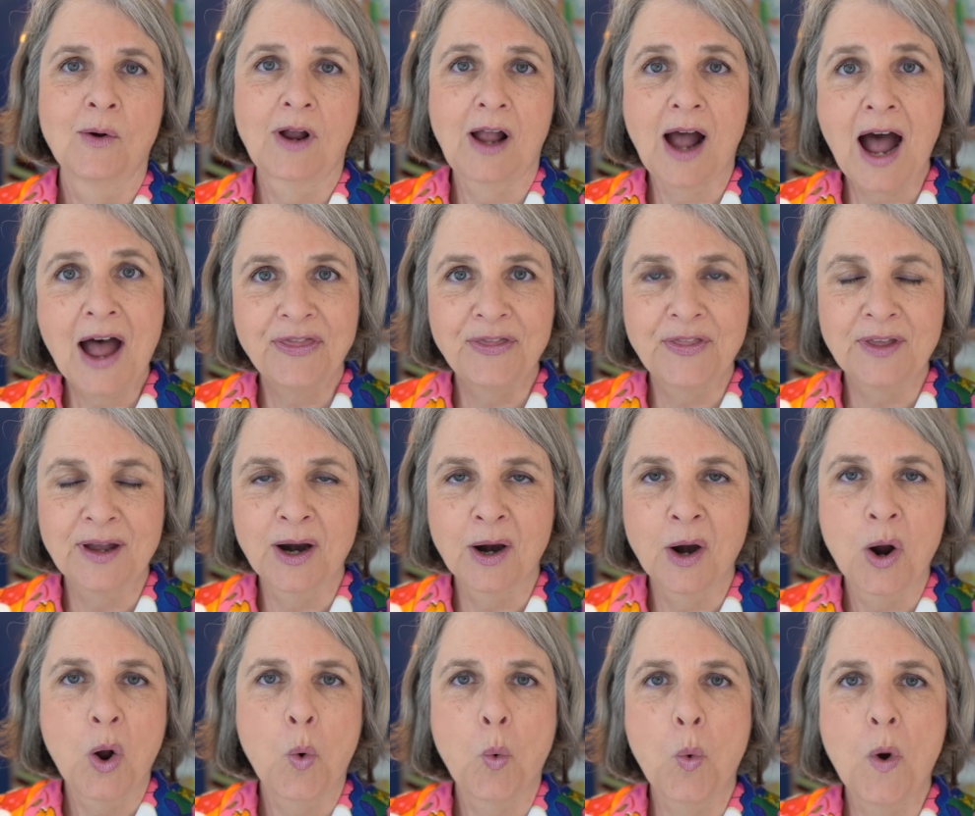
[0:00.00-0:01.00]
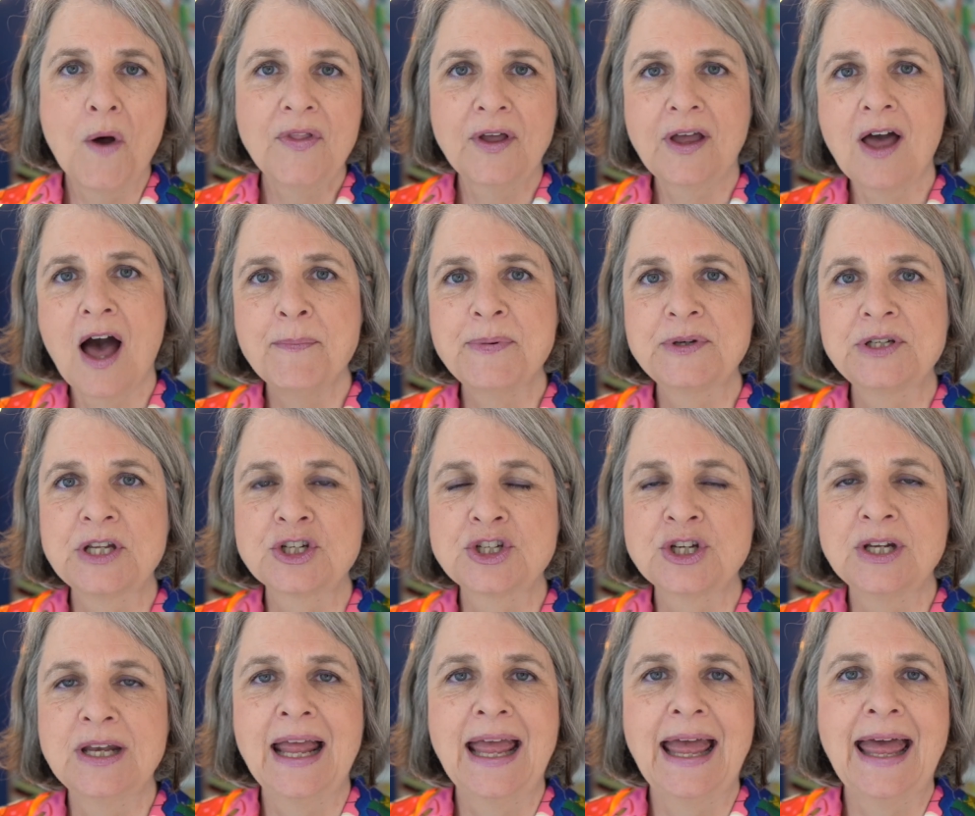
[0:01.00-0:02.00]
Got there, won the
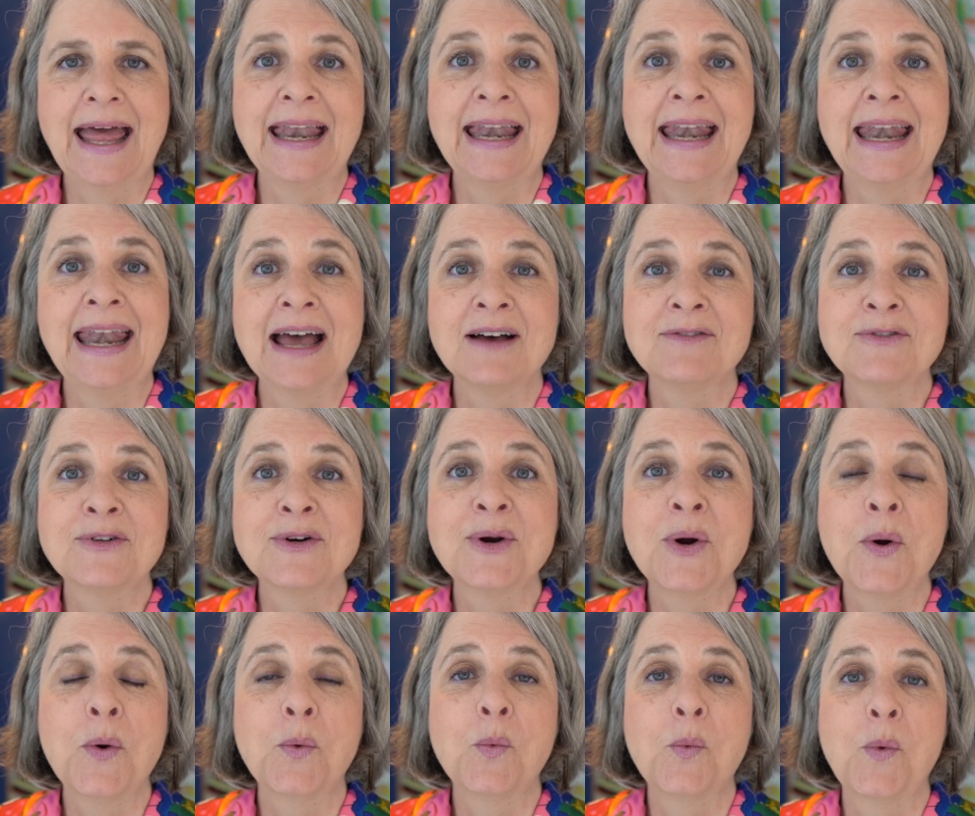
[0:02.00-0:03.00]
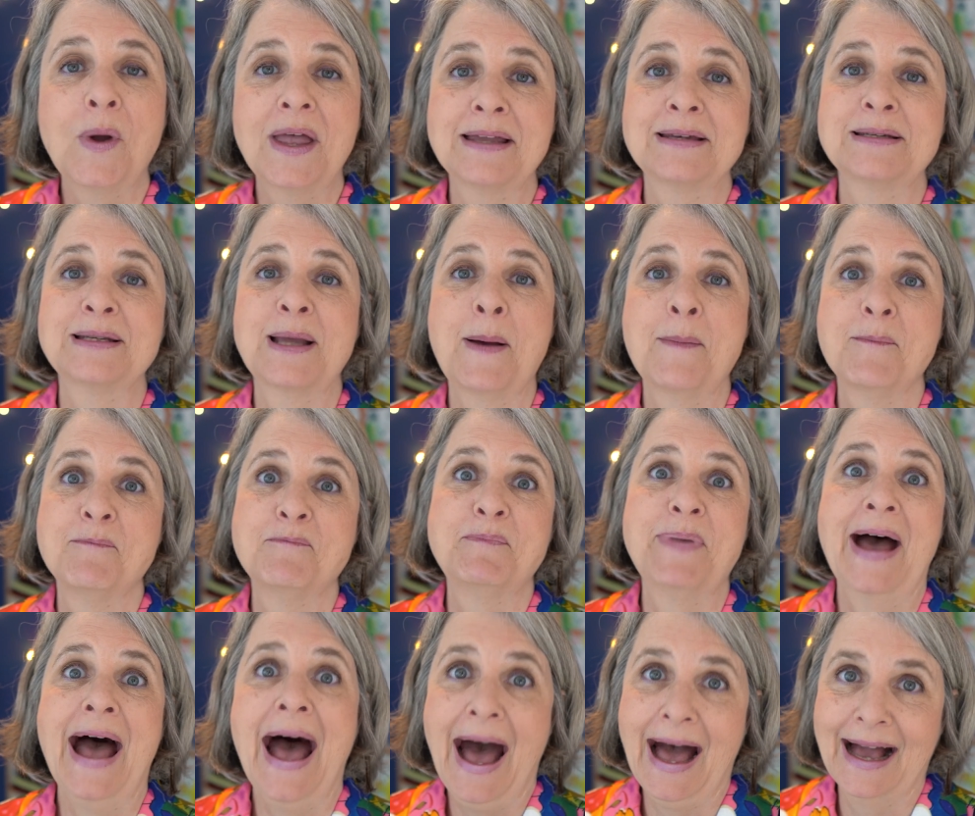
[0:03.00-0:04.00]
competition, and never went
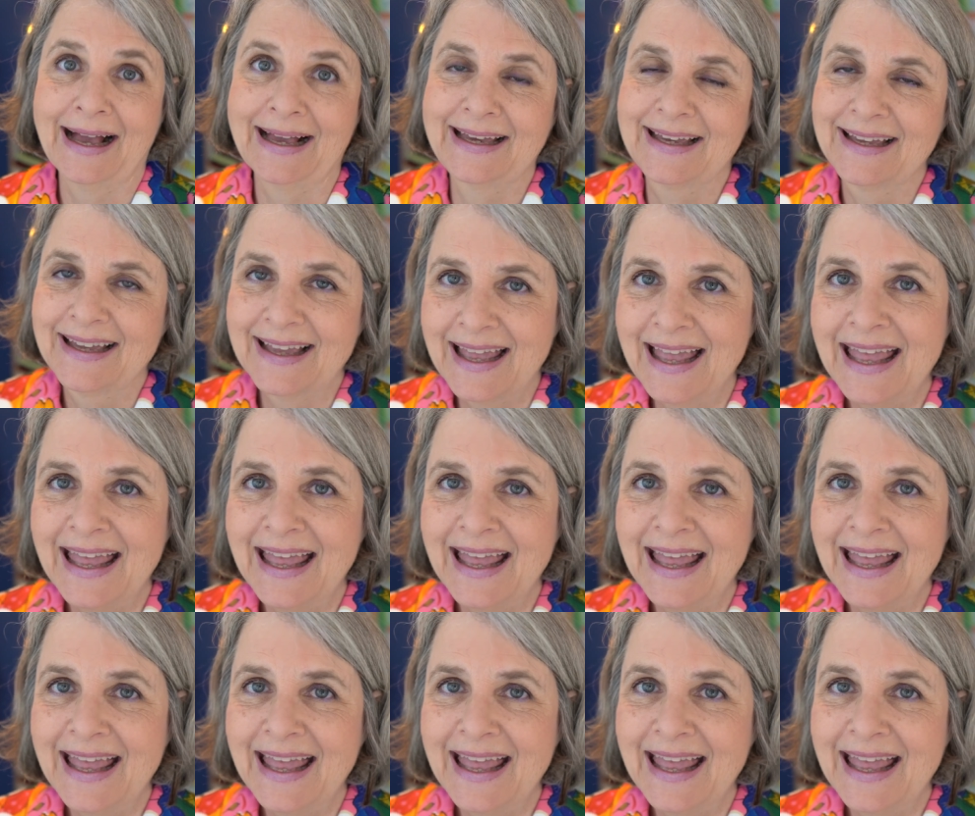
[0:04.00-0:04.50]
back.